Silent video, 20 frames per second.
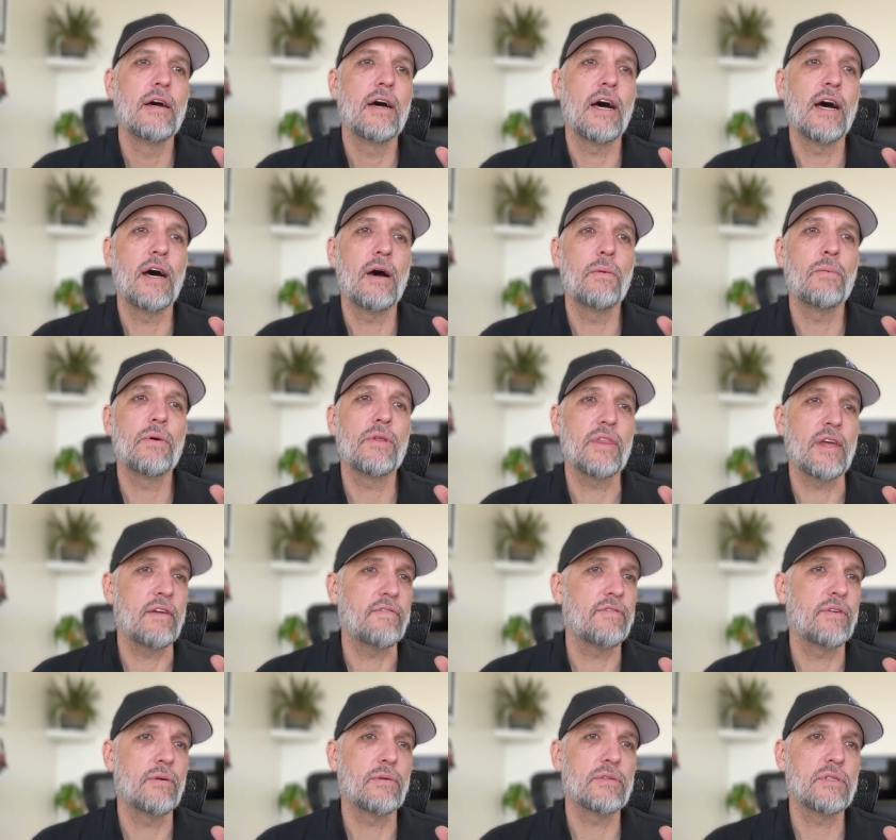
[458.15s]
Uh, with
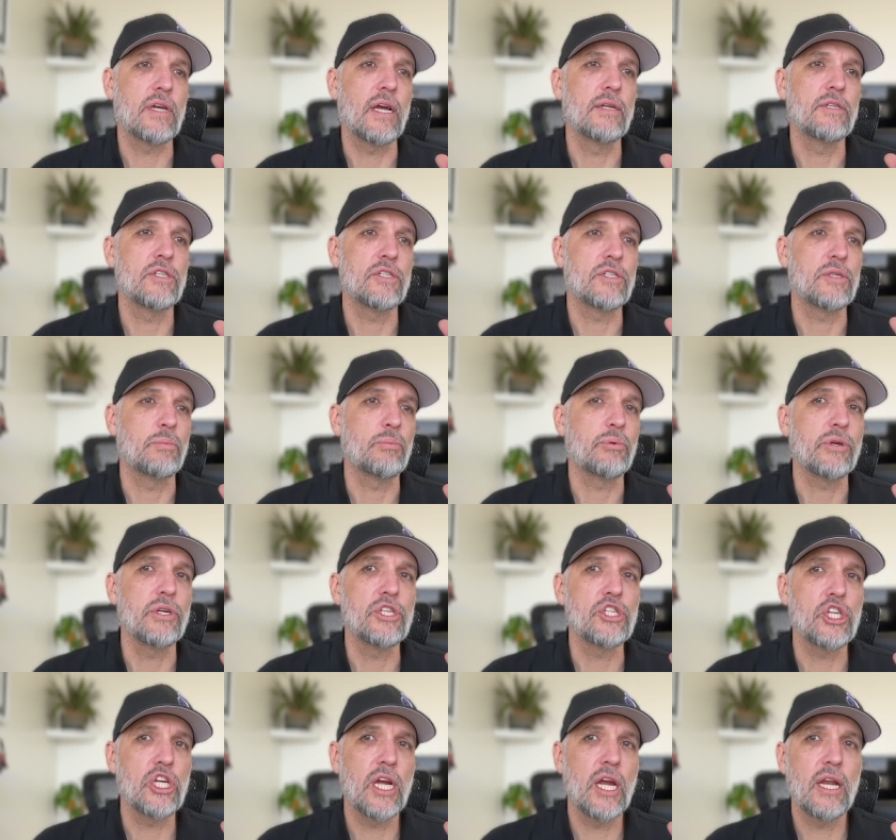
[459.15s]
that, folks, I just
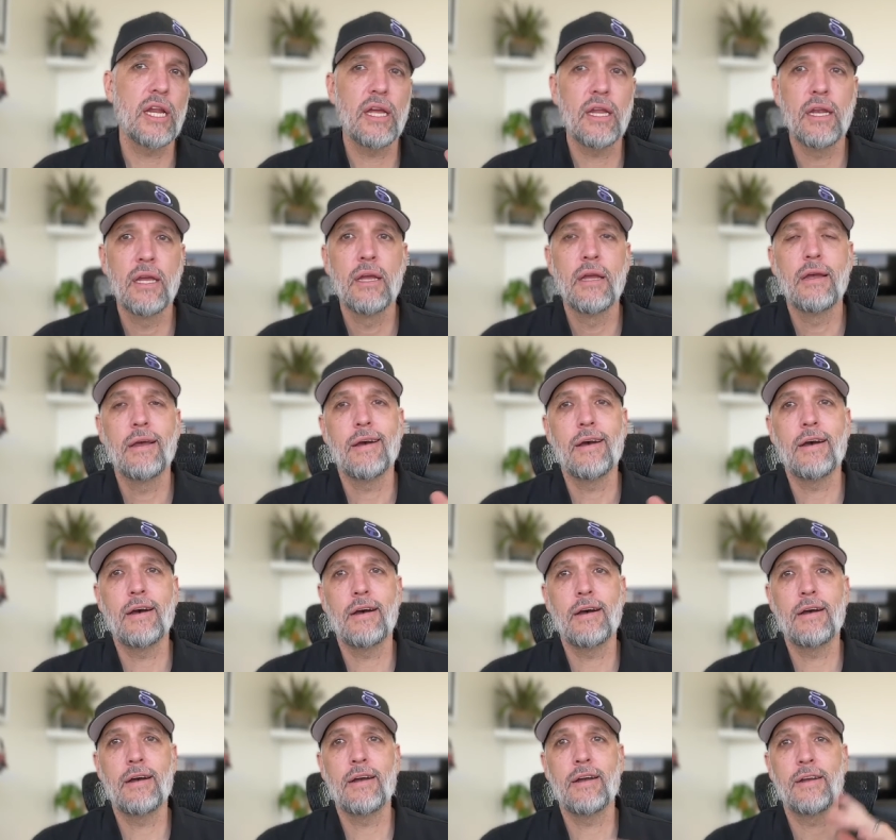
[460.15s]
appreciate it.
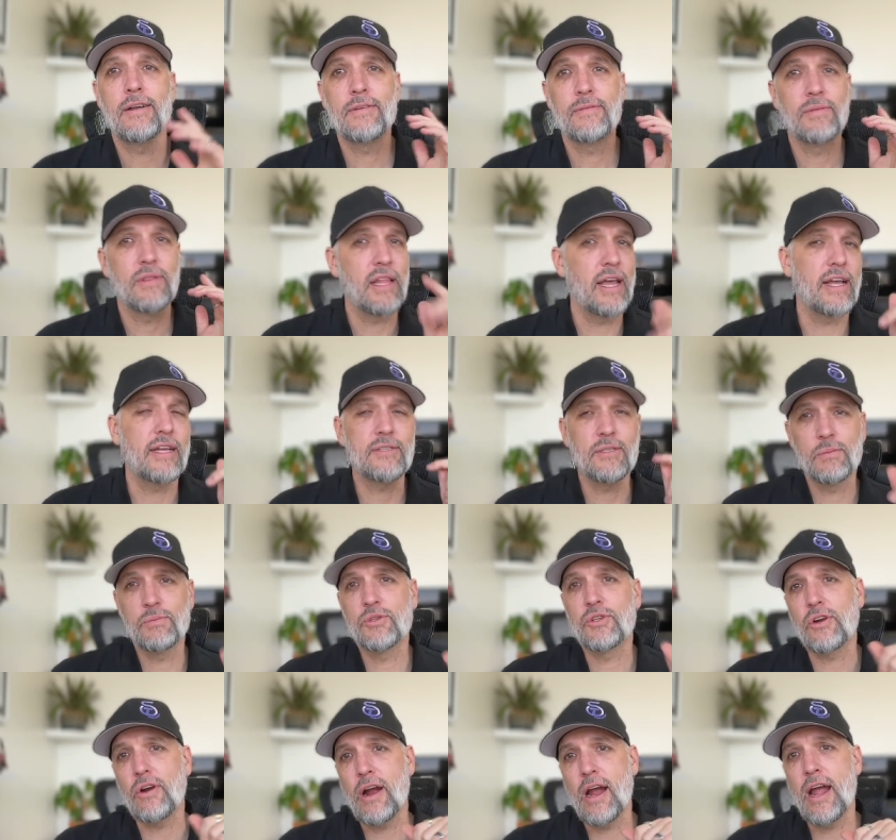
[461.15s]
Uh, like,
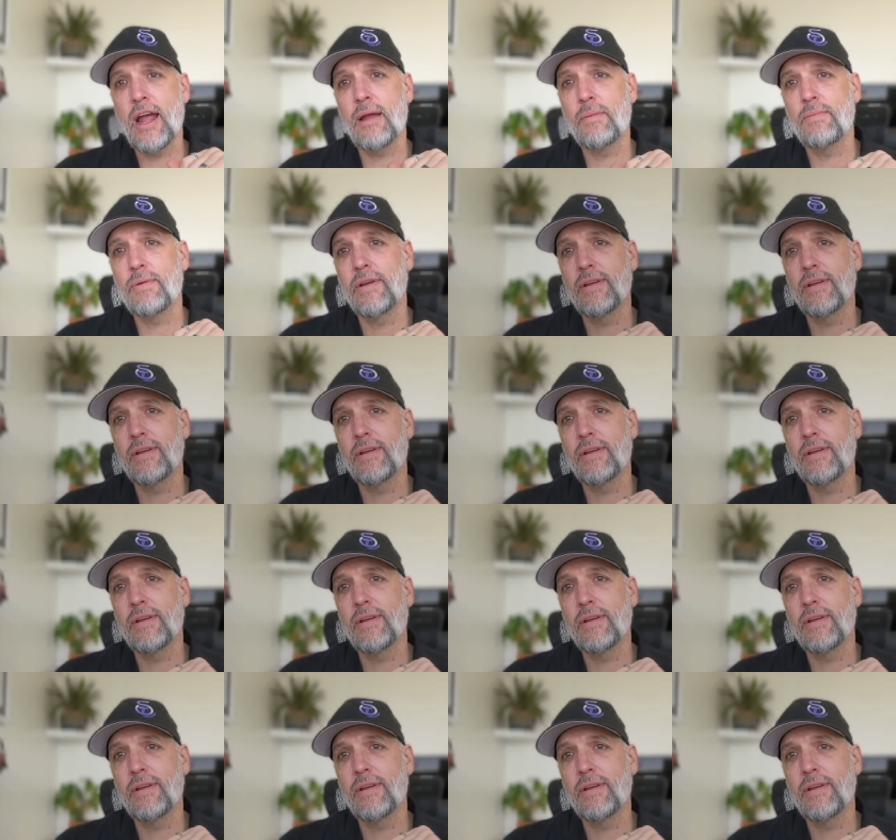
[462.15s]
subscribe,